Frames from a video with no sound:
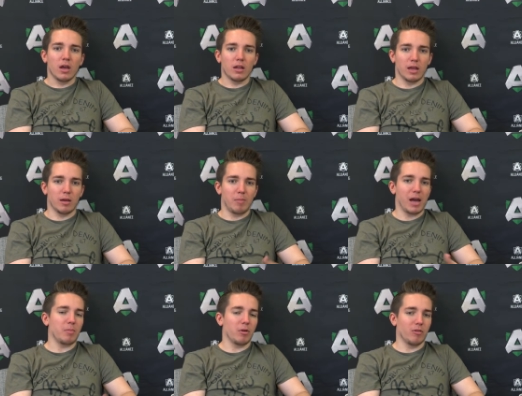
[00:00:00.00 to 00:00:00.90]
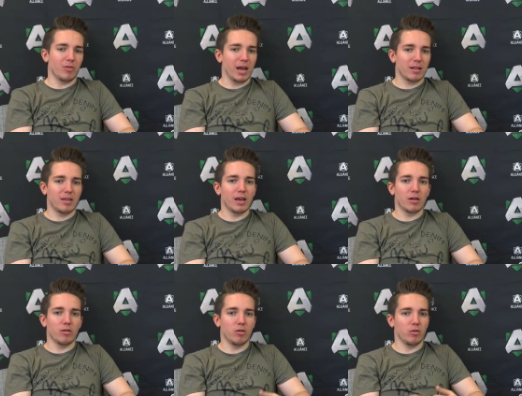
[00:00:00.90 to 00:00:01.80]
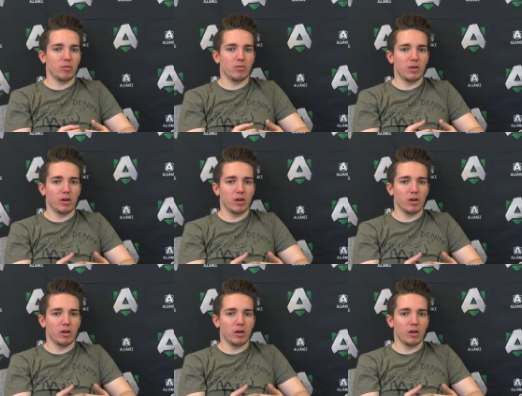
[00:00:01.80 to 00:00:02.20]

The backbone of that deck, or the